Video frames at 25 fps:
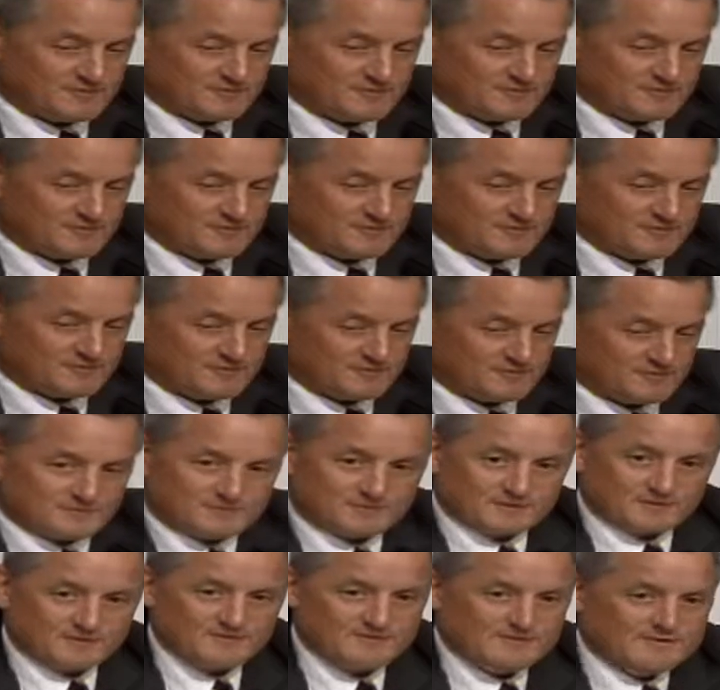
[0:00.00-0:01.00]
Thank you, Mr.
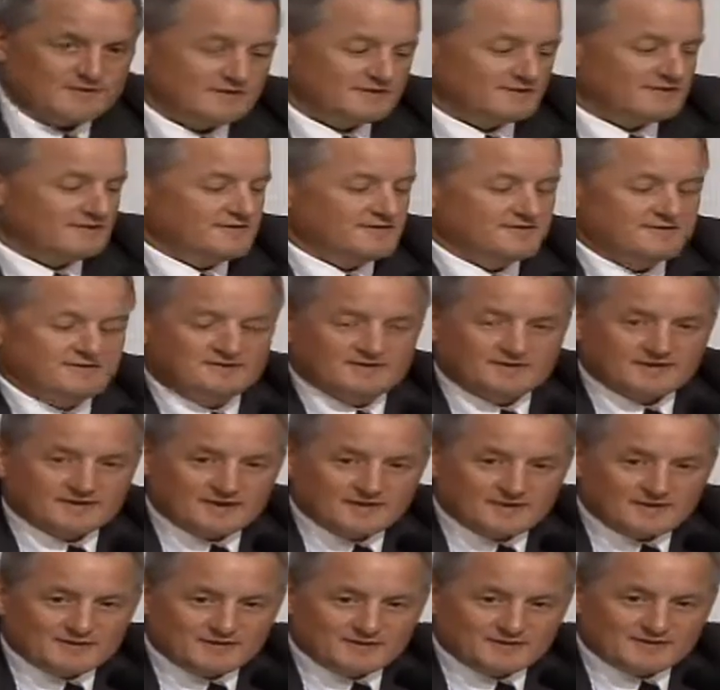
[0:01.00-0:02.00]
Chairman and
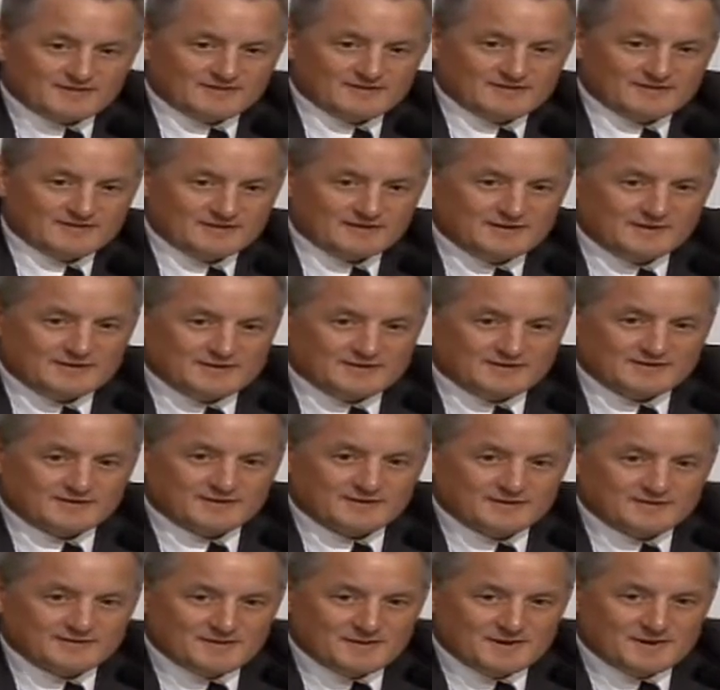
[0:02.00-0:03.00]
Secretary Zinke. It's
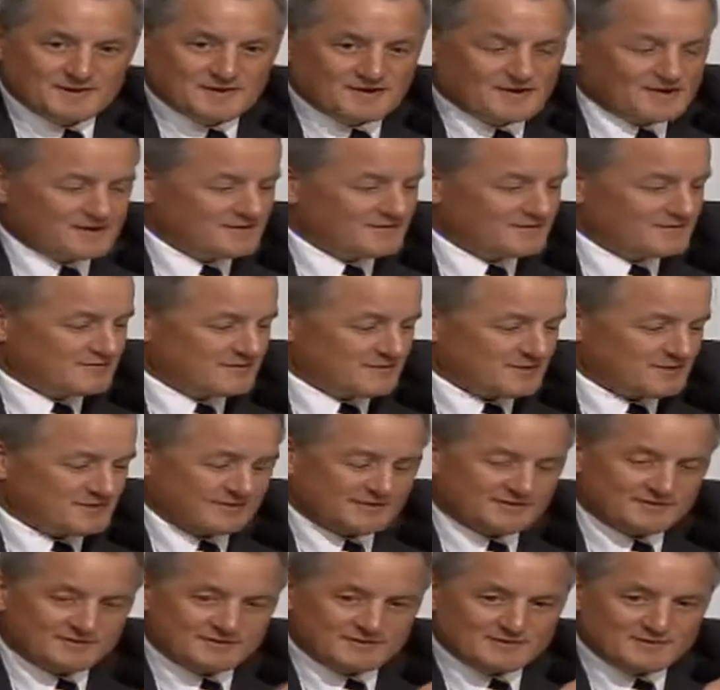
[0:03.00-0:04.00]
uh,
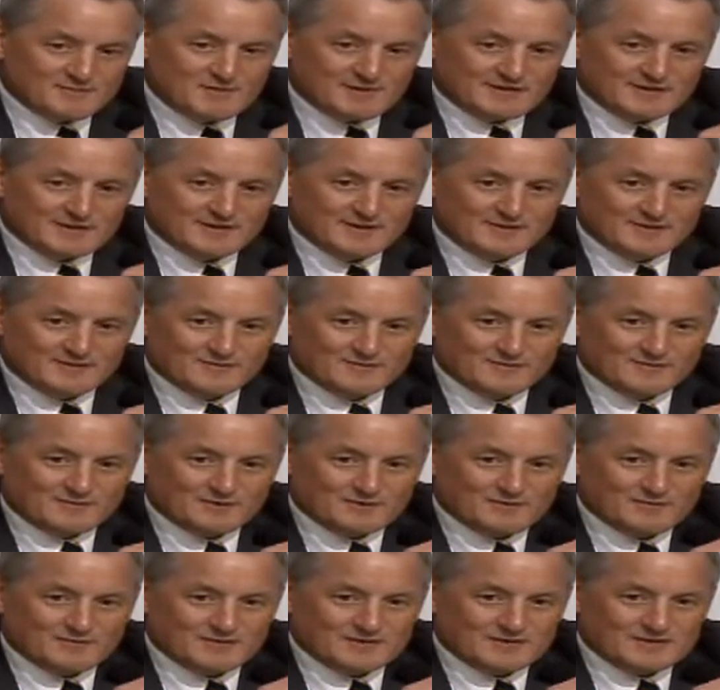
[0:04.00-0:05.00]
great to see you back here in the
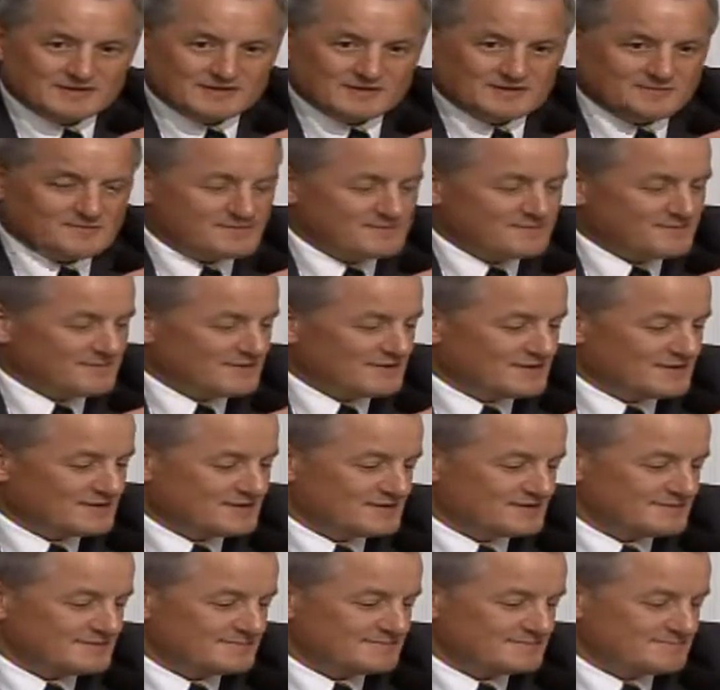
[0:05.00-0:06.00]
committee.
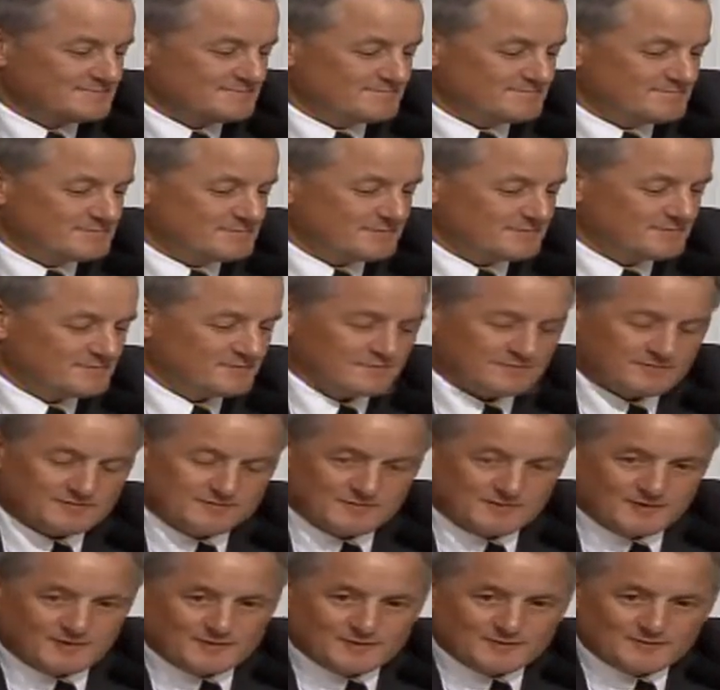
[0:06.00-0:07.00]
Um,
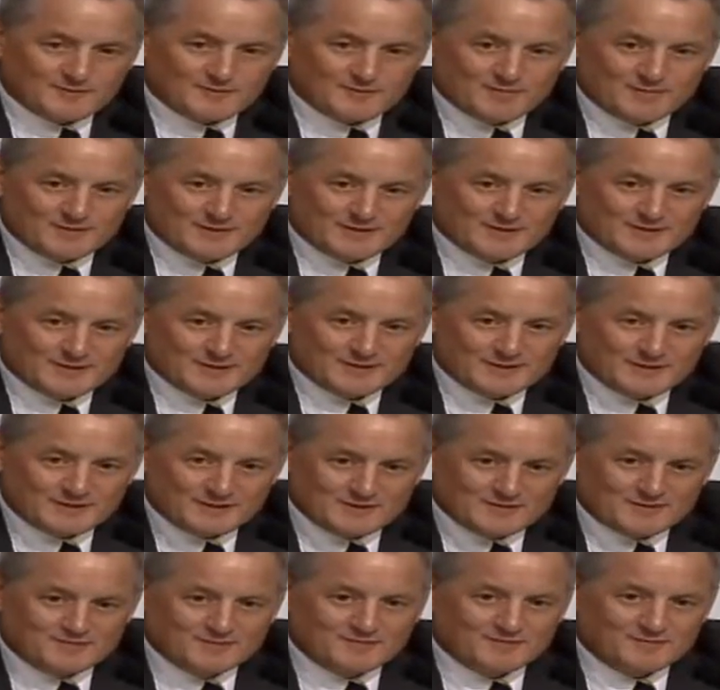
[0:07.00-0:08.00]
it's an honor to be
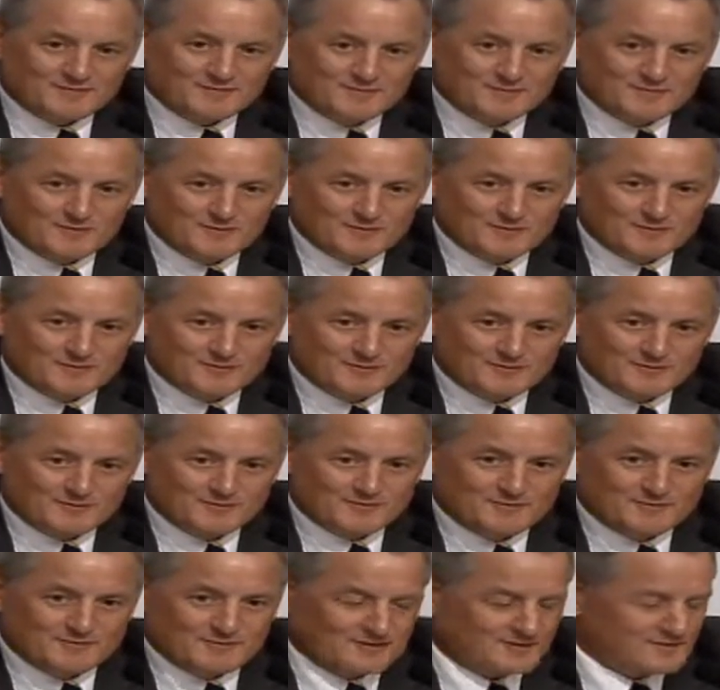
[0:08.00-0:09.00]
elected with
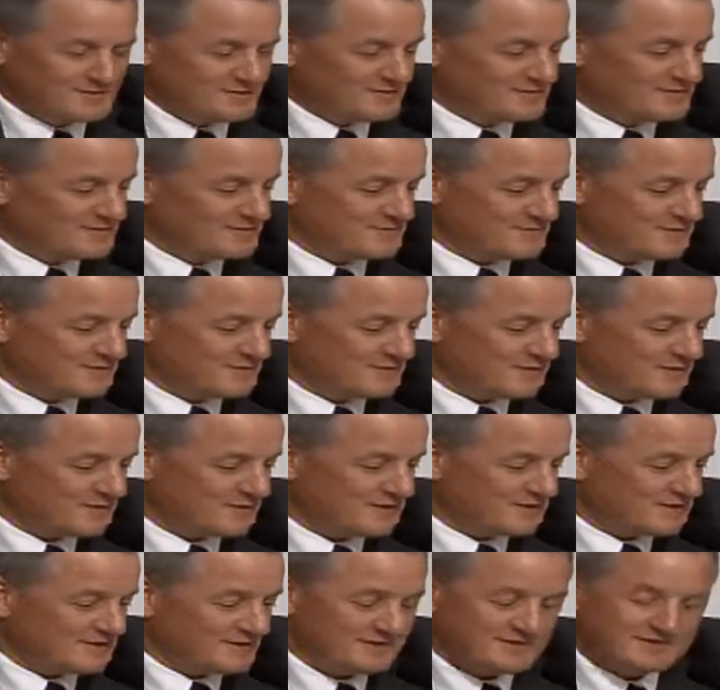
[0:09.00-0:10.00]
you in the same
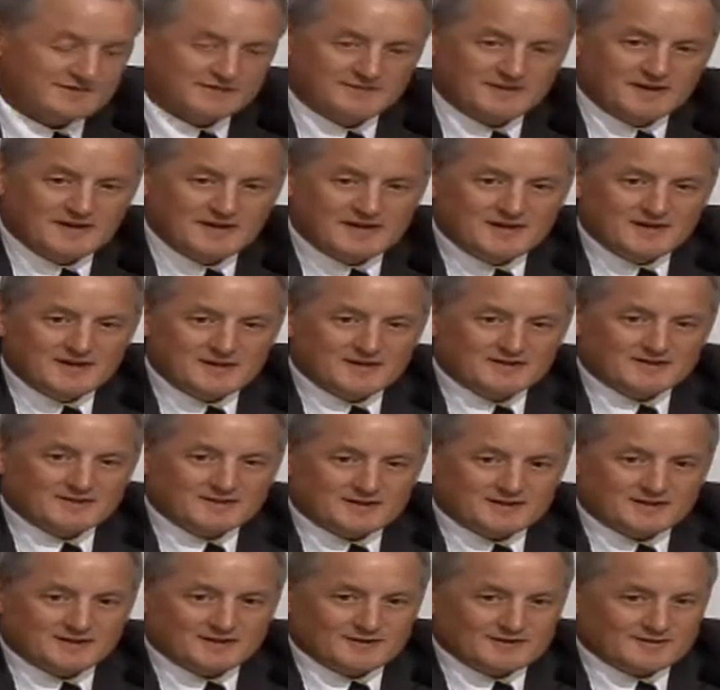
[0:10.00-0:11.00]
class
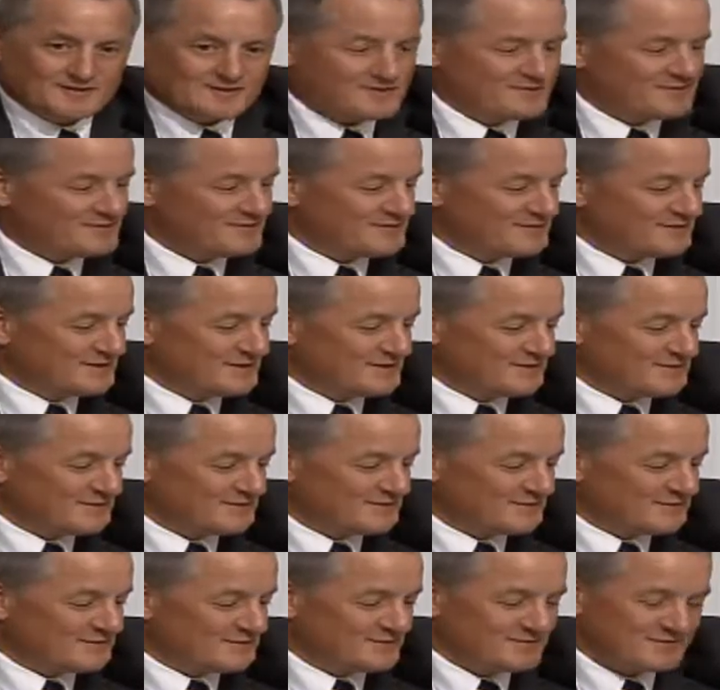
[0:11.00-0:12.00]
to Congress and
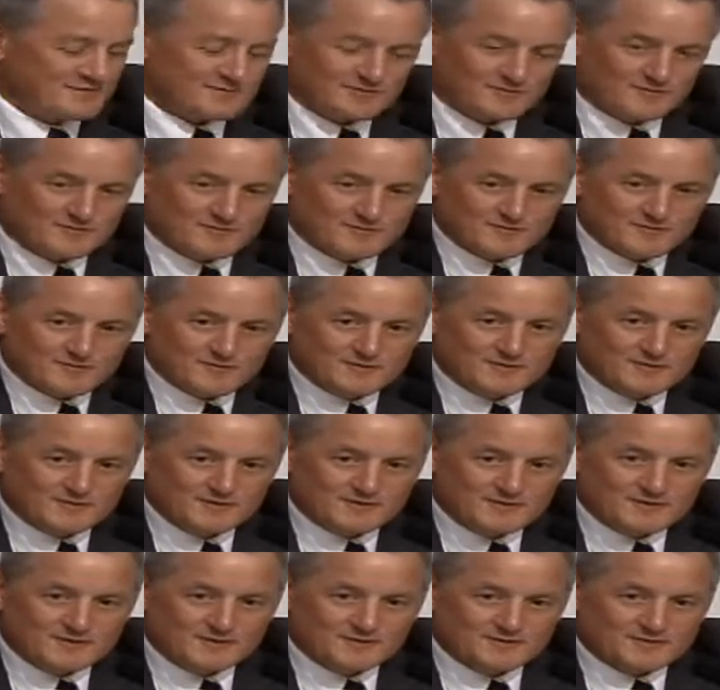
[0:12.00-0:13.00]
to serve with
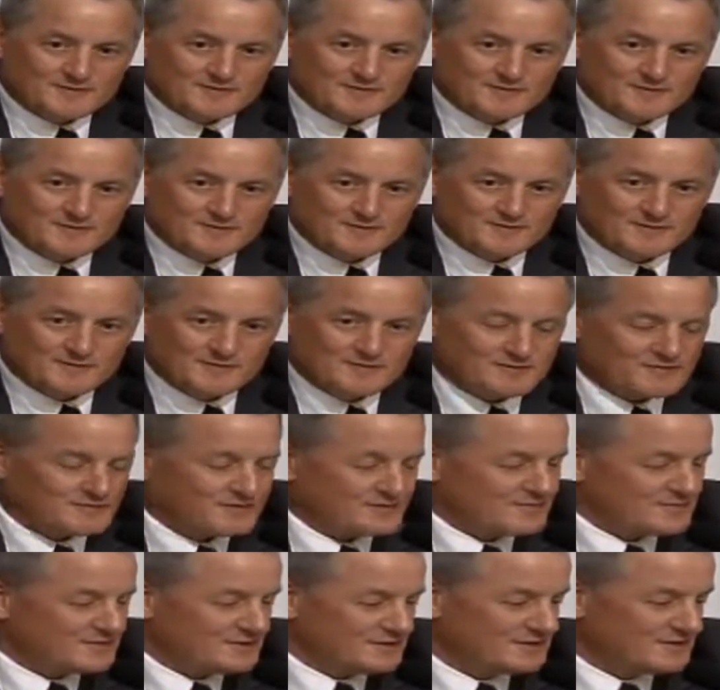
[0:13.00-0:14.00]
you here, here on this
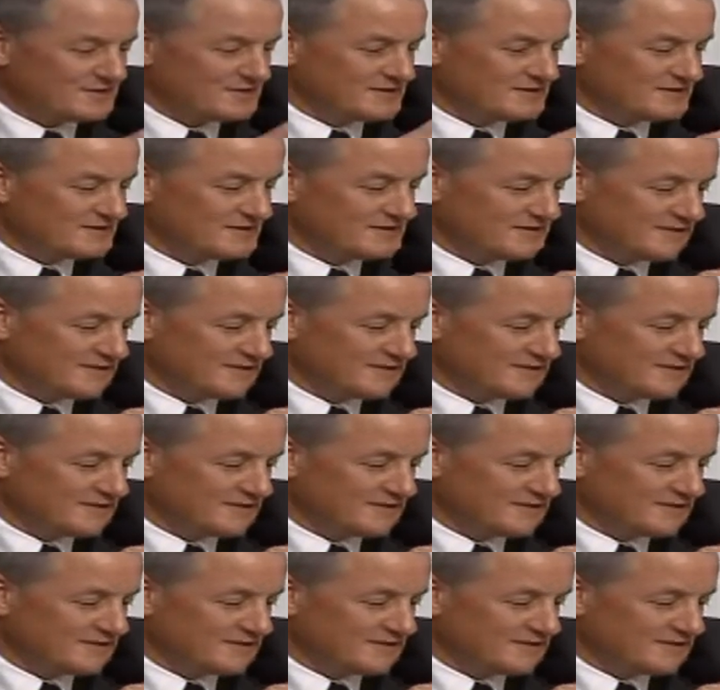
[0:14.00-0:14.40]
committee.